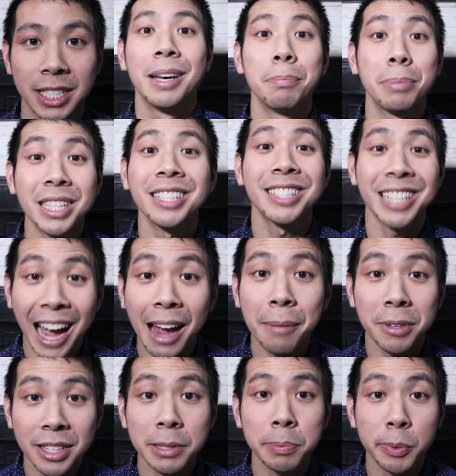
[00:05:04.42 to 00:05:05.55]
But the time of
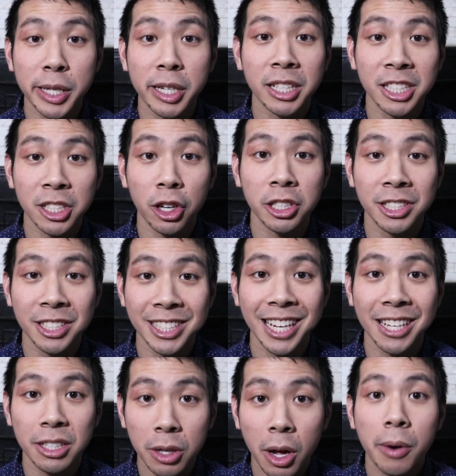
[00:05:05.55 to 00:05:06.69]
this pre-construction
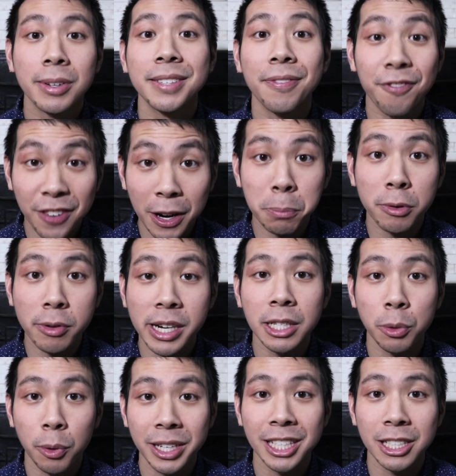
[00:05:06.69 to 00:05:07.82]
sale was February
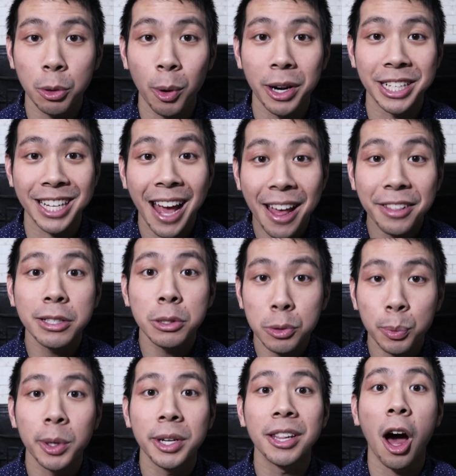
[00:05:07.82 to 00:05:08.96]
2020, and this was
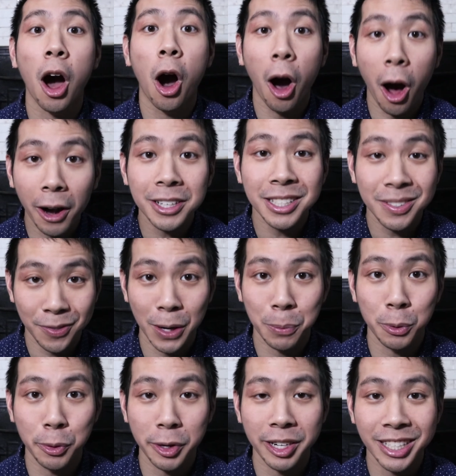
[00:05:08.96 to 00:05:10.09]
one of the hottest
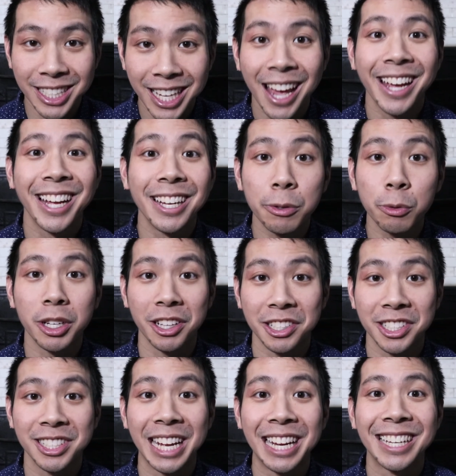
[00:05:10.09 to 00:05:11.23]
Februaries in real
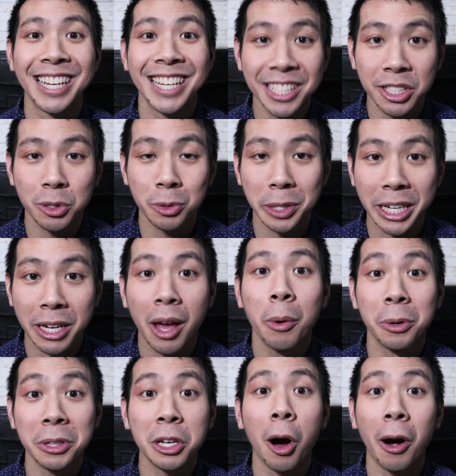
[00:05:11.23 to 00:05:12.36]
estate history,
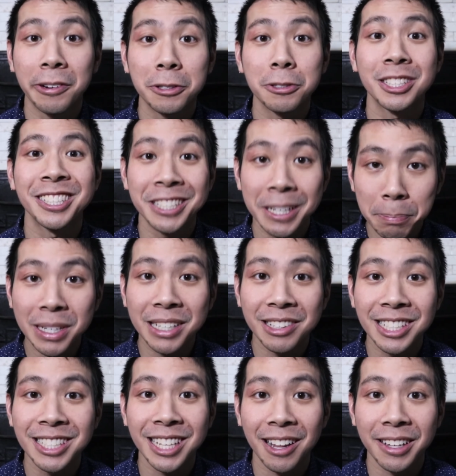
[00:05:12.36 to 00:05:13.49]
with condos typically
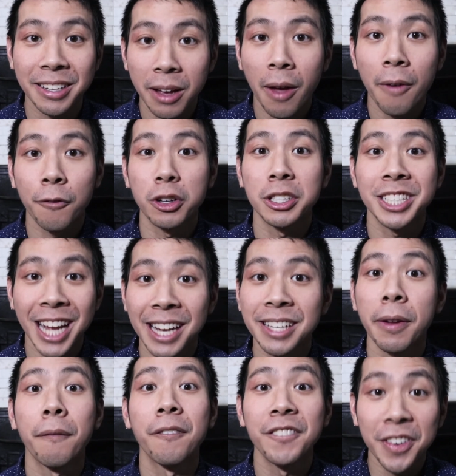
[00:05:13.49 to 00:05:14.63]
selling for 10
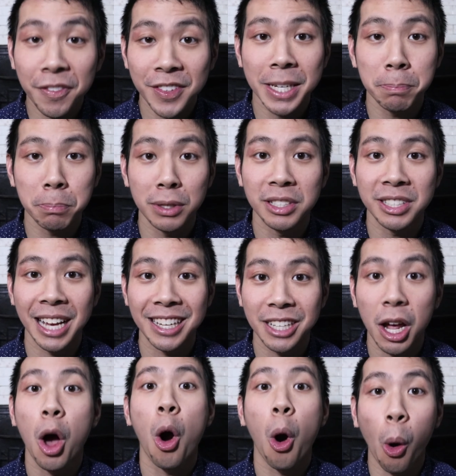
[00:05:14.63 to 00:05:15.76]
to 15%
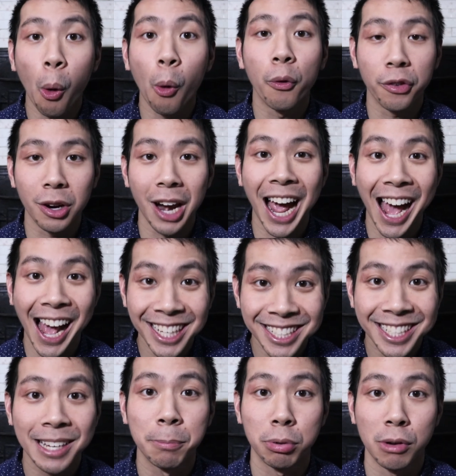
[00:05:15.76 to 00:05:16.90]
over
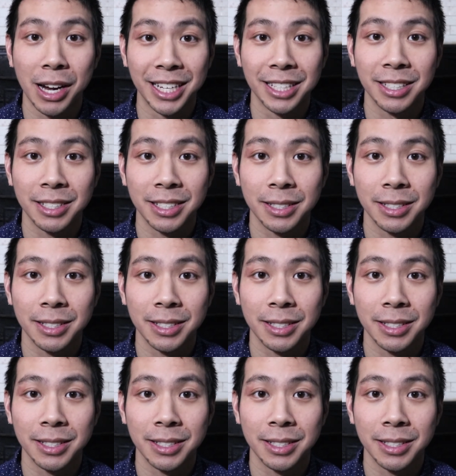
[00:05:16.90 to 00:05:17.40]
asking price.